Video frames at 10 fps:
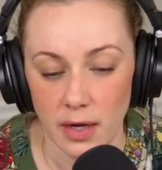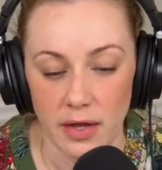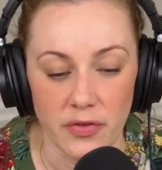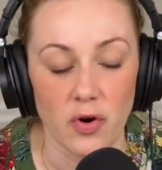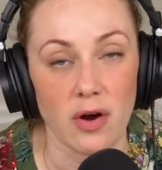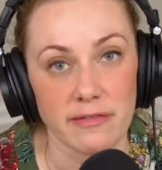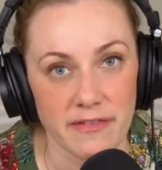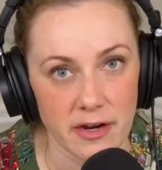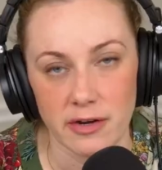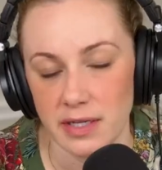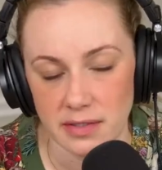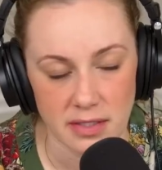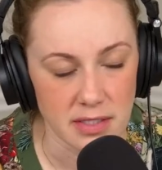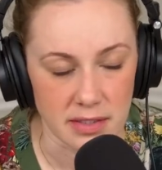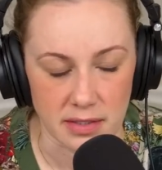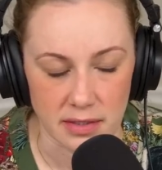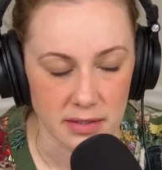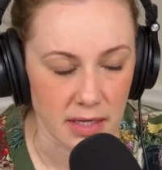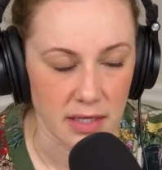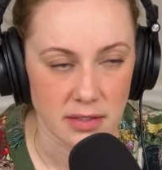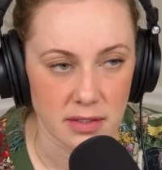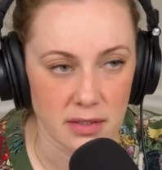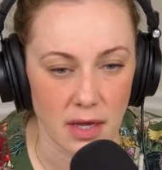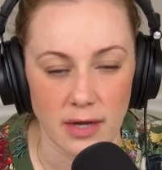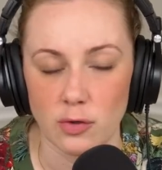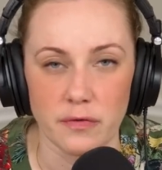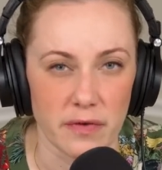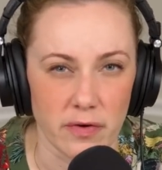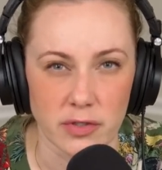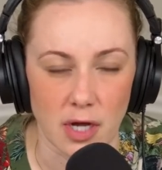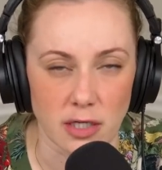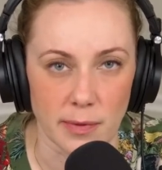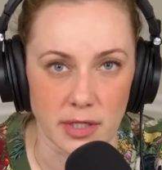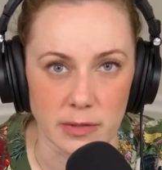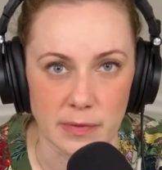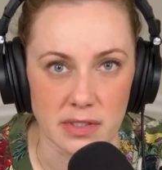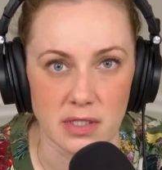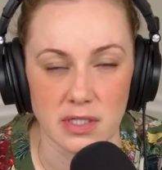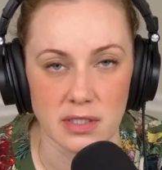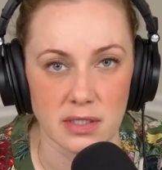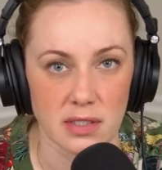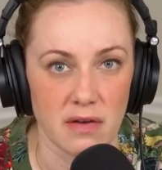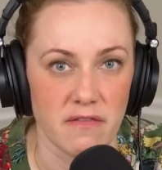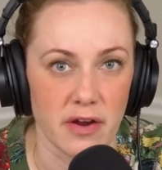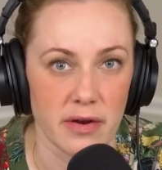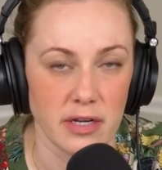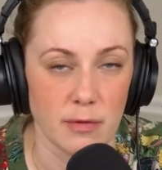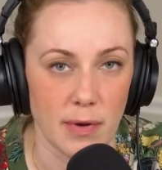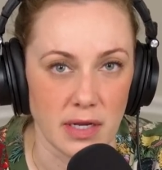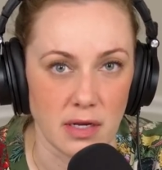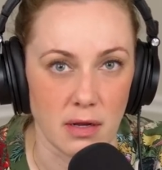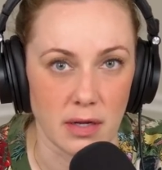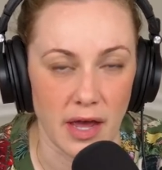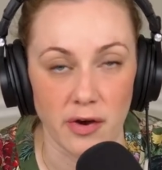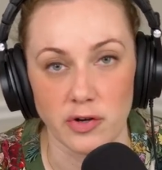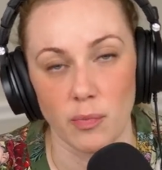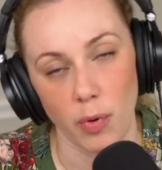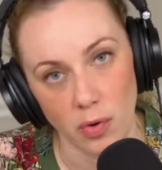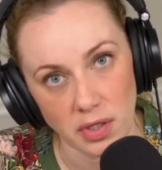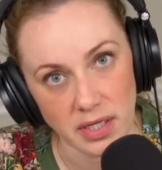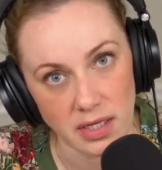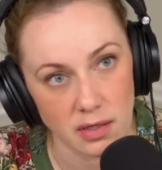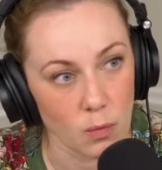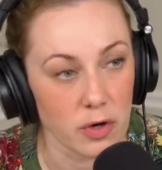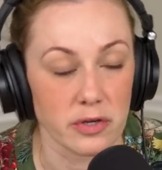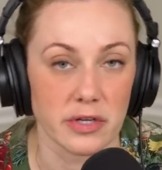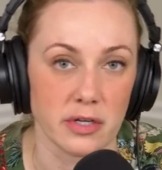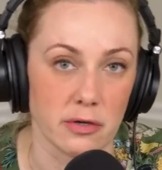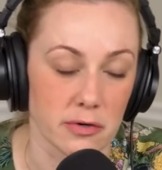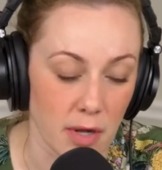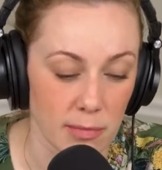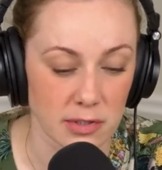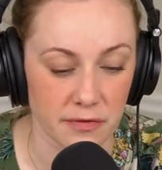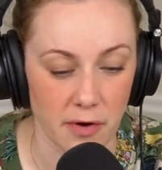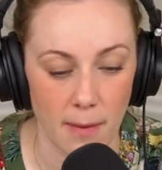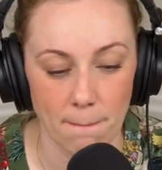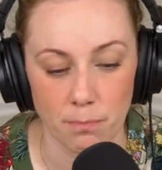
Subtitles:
And there are varying statistics, as I don't know if I've ever talked about this, but statistics can vary depending on how you're polling and where you're getting your numbers from.